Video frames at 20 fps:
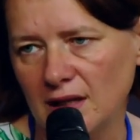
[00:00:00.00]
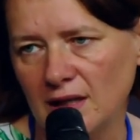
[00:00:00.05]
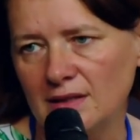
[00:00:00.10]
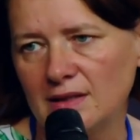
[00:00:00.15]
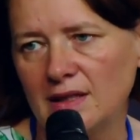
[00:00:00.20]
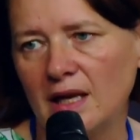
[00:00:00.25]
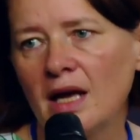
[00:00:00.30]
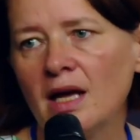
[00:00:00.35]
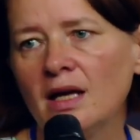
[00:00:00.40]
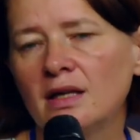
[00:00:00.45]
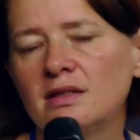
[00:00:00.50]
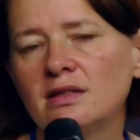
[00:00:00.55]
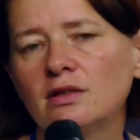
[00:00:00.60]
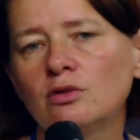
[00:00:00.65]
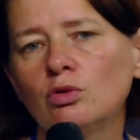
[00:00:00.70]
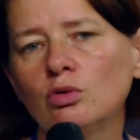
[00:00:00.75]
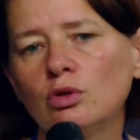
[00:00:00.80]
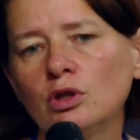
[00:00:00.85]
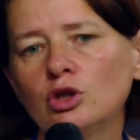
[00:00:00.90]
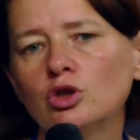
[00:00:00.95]
uh,
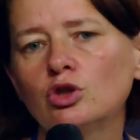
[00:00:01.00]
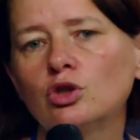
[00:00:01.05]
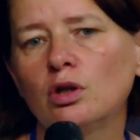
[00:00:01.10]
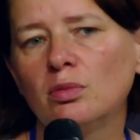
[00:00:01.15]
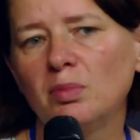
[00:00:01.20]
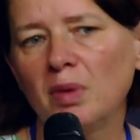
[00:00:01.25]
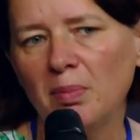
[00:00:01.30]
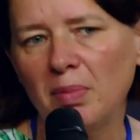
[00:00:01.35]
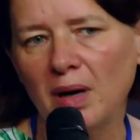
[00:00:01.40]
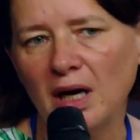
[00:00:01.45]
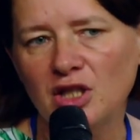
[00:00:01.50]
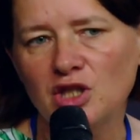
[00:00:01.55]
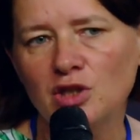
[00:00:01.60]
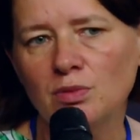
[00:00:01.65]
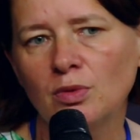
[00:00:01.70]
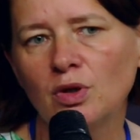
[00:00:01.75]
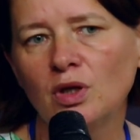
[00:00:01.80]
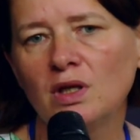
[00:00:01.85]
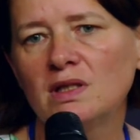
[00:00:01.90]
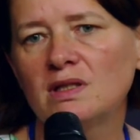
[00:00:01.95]
solve are
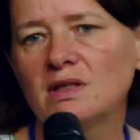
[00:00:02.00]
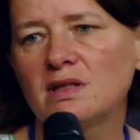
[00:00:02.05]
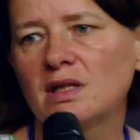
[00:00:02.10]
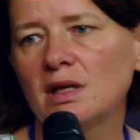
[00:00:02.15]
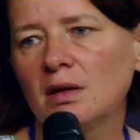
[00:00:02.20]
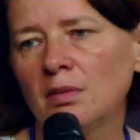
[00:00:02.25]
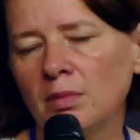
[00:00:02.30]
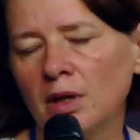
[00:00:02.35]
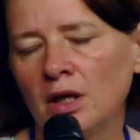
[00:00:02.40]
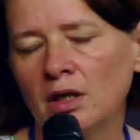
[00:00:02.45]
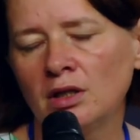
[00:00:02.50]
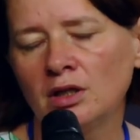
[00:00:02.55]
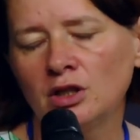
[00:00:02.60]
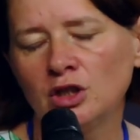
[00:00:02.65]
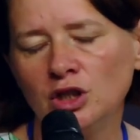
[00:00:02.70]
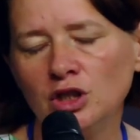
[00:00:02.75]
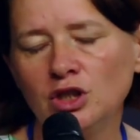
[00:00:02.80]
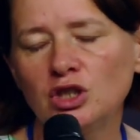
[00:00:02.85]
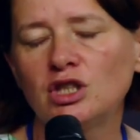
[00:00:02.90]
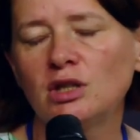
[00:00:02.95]
long-term
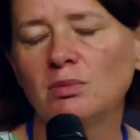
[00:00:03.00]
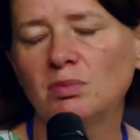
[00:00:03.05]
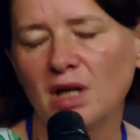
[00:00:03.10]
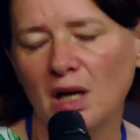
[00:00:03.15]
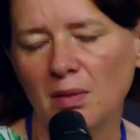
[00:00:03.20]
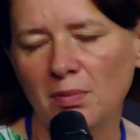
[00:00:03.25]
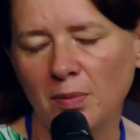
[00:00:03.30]
problems.